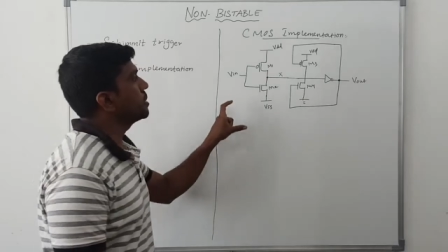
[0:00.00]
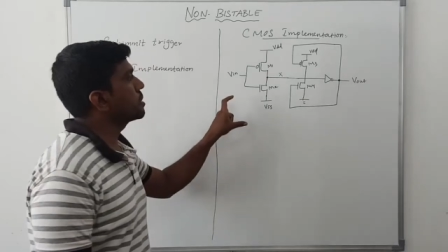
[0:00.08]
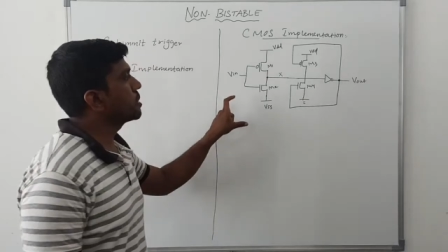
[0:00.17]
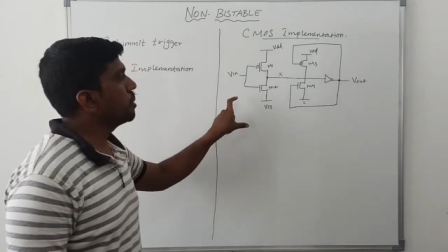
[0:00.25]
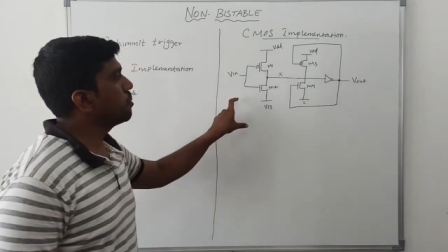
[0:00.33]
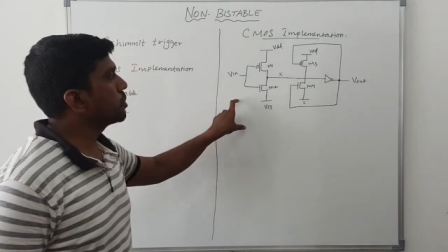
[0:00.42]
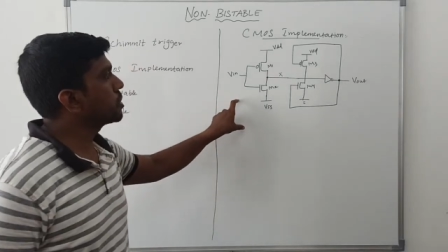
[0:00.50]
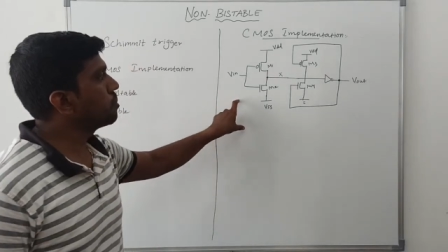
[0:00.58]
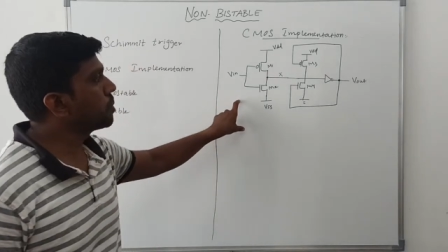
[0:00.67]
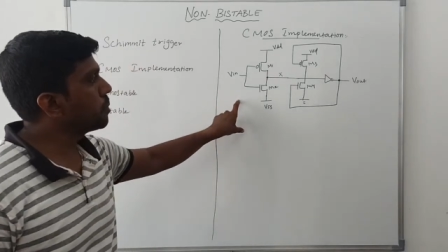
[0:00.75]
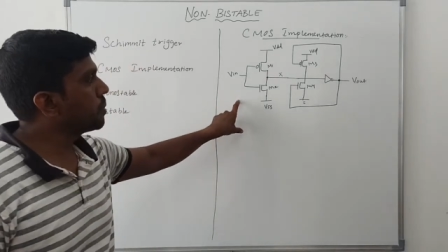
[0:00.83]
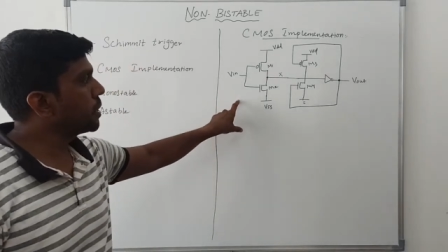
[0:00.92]
this CMOS
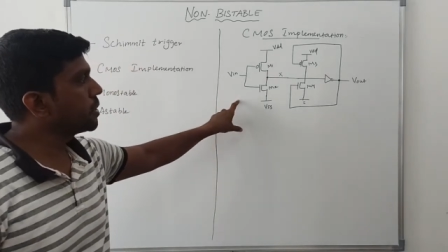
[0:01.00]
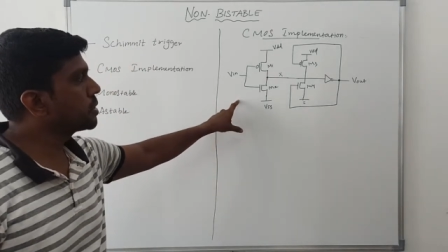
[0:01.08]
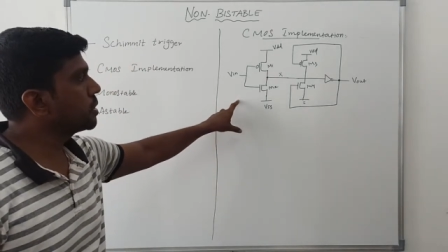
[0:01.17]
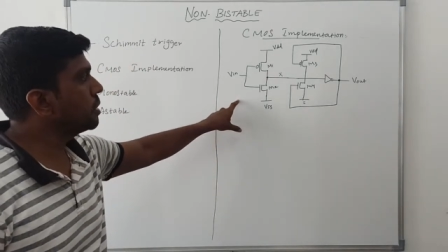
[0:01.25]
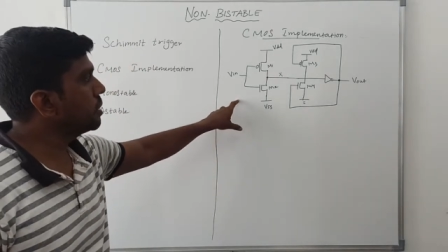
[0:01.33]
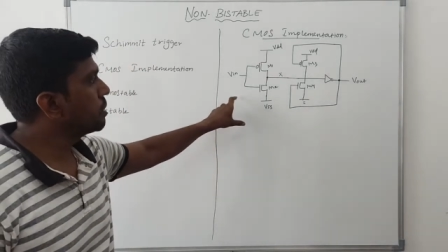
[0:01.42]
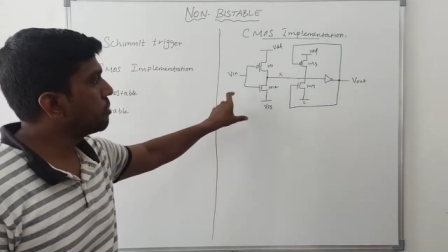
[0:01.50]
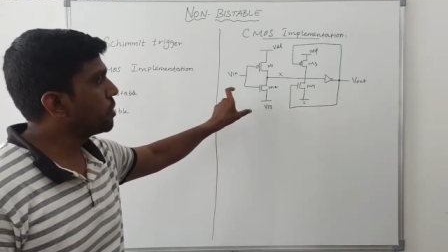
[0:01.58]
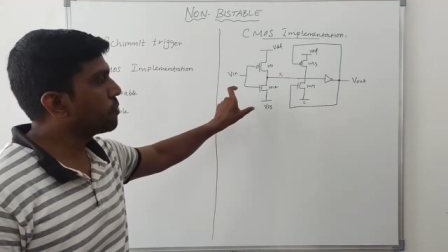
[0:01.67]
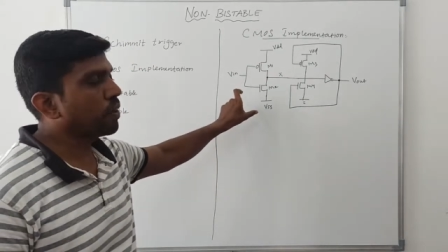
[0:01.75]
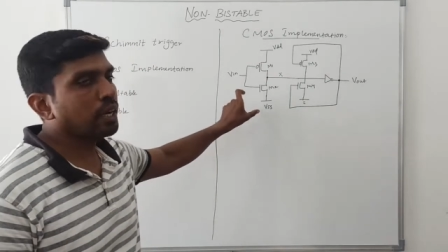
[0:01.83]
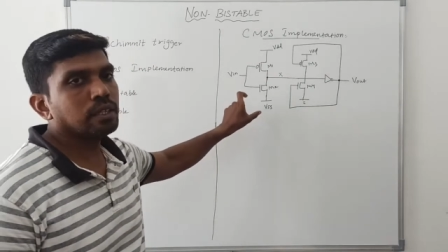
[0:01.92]
implementation,
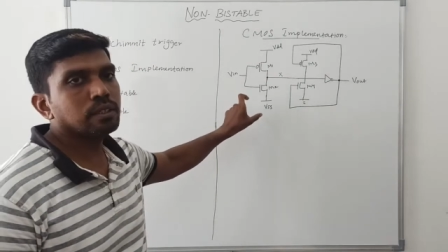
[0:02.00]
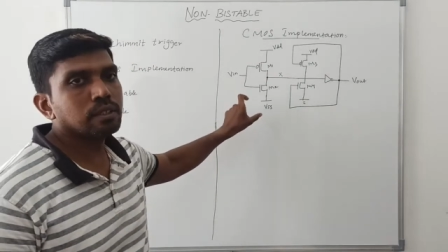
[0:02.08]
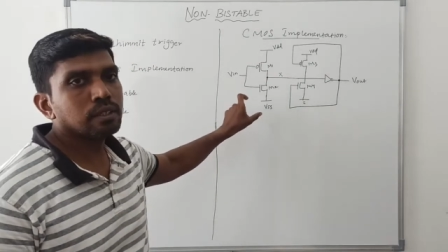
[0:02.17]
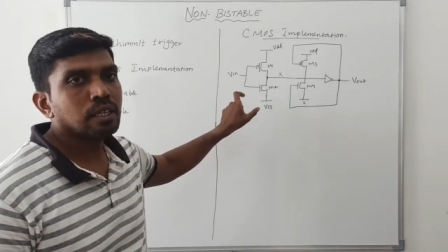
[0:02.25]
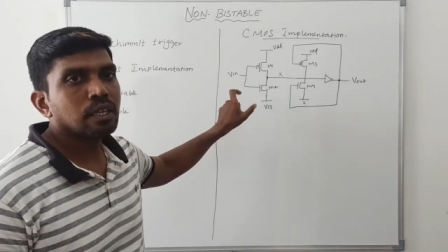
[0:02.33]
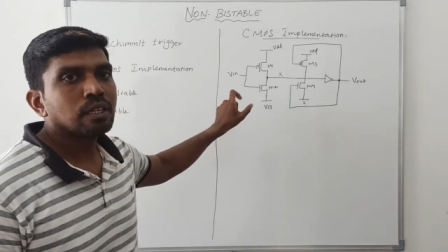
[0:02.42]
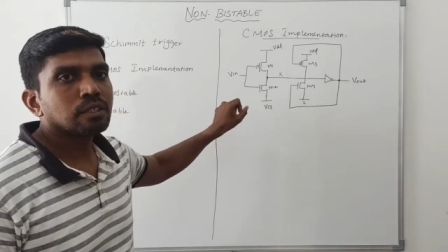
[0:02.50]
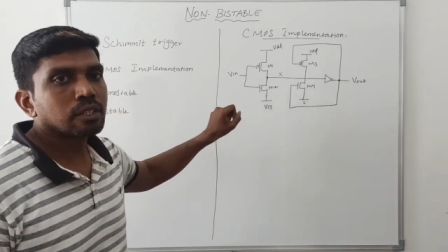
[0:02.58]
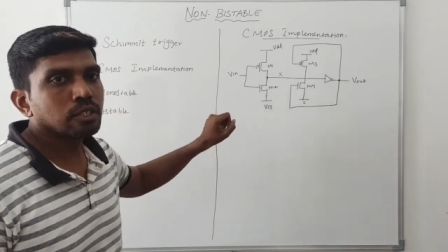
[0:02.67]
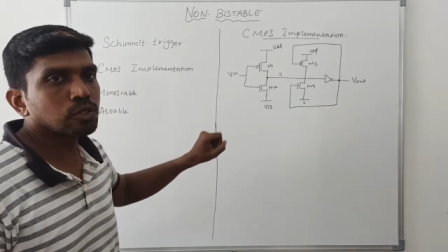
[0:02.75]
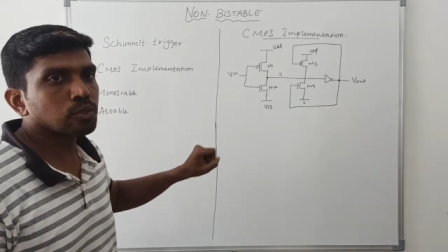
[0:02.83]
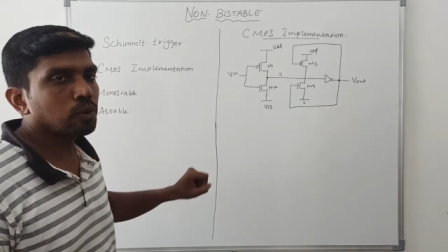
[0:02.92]
we find the
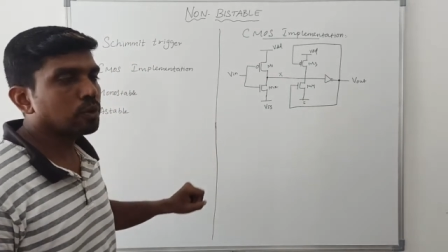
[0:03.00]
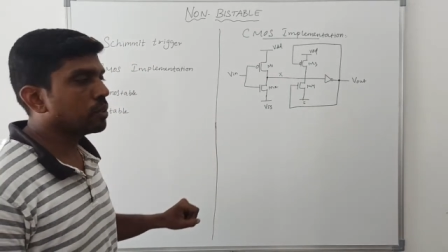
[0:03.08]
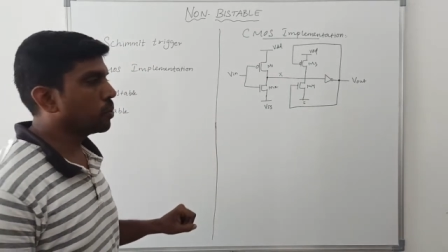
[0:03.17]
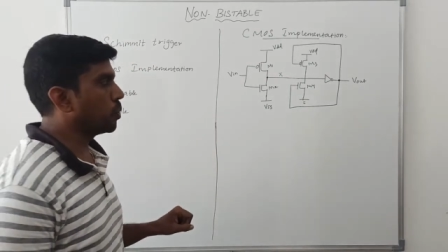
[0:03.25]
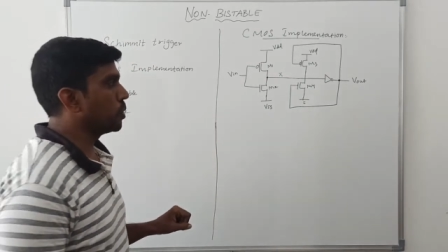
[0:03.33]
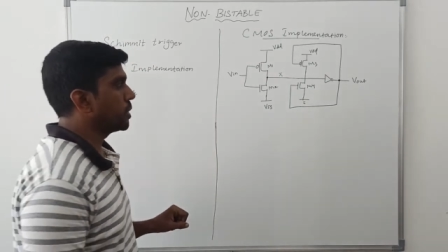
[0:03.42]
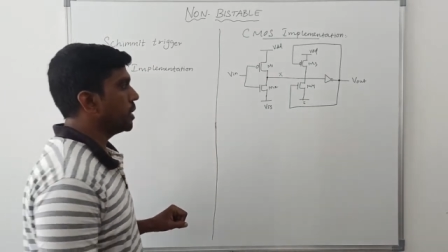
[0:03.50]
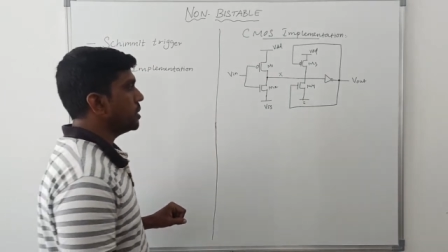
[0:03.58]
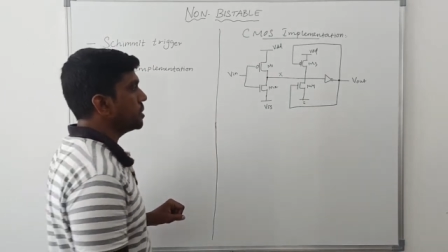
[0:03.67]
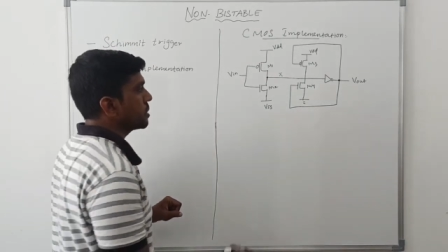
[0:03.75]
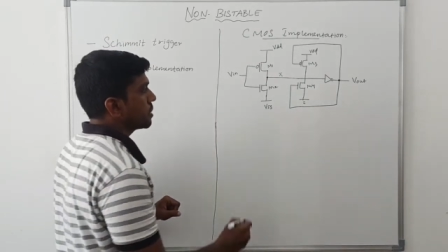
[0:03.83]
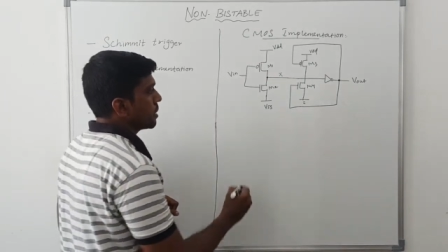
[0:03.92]
threshold
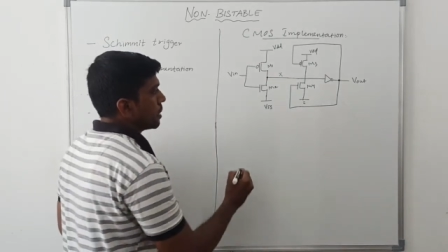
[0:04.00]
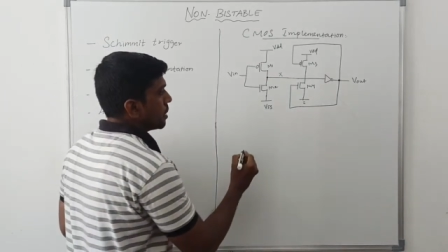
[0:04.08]
voltage.